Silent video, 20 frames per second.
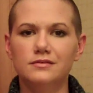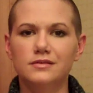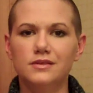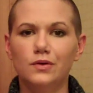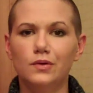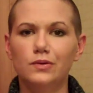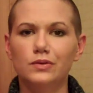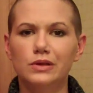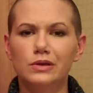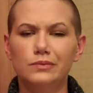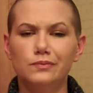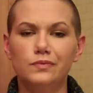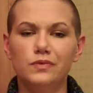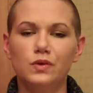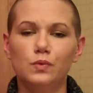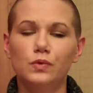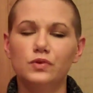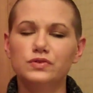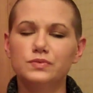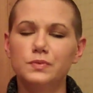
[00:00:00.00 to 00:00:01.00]

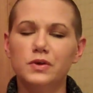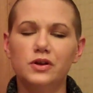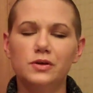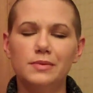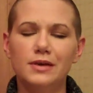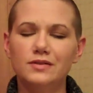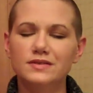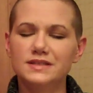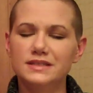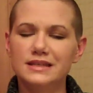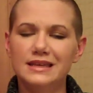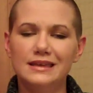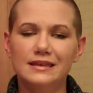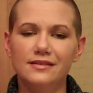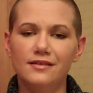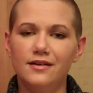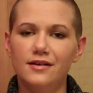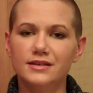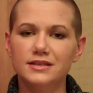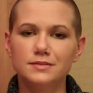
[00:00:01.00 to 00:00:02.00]
The worst part about staying
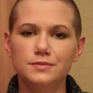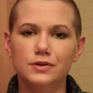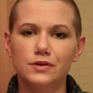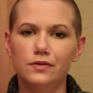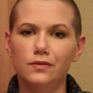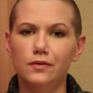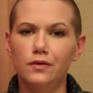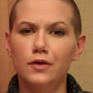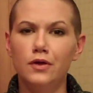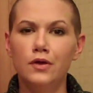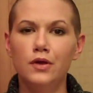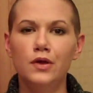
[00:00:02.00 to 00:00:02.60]
in the hospital